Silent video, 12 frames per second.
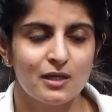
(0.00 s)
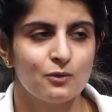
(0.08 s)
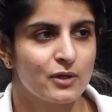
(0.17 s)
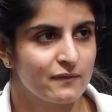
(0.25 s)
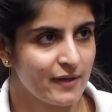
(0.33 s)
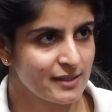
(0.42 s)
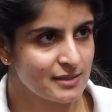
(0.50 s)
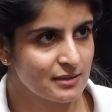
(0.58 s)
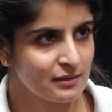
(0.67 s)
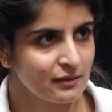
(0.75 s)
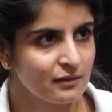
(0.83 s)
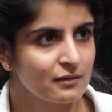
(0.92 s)
who invests
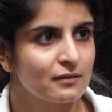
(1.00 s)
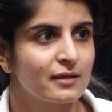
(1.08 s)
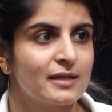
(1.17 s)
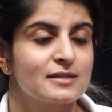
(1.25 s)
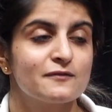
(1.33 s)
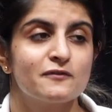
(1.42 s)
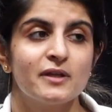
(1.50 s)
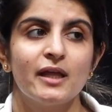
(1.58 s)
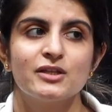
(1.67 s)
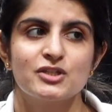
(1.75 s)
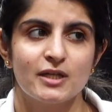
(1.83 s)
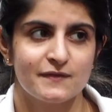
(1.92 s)
in it gets a free
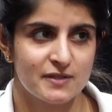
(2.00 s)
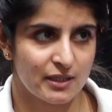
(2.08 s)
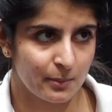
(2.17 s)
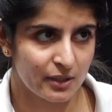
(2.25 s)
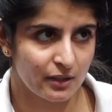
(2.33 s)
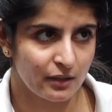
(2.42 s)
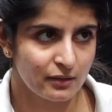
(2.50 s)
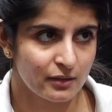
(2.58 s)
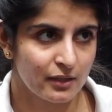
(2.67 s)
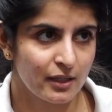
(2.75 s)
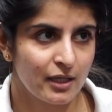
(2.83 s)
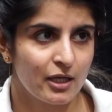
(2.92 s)
HDFC debit card.
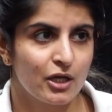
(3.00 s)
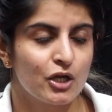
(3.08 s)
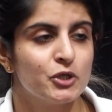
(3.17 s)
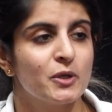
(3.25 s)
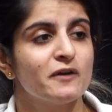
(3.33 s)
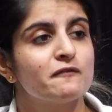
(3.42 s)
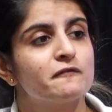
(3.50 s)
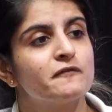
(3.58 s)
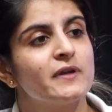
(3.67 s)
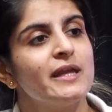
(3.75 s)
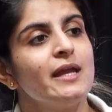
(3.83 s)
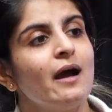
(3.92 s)
You have free